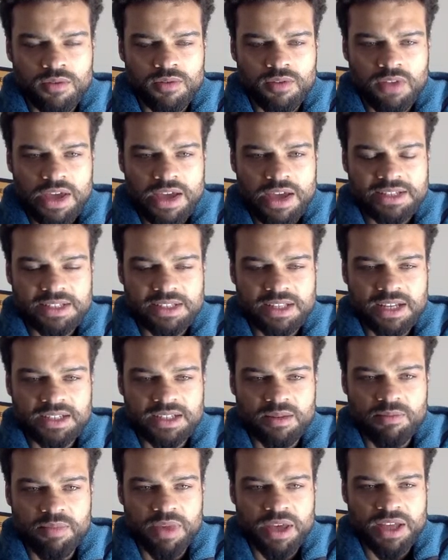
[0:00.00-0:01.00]
Yes, that's
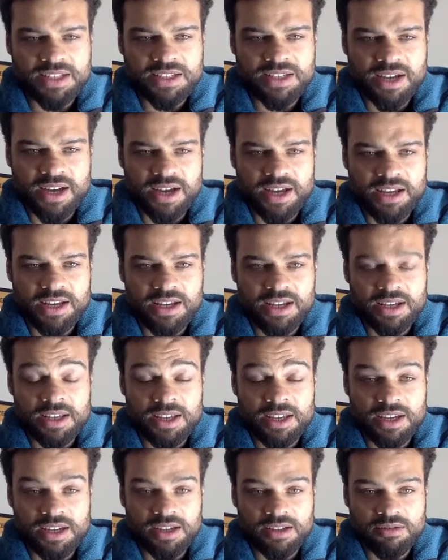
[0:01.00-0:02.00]
a bit tight, isn't it?
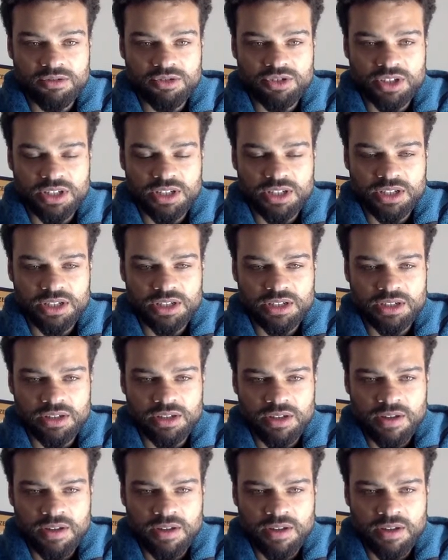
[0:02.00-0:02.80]
Yeah. We'll try that again.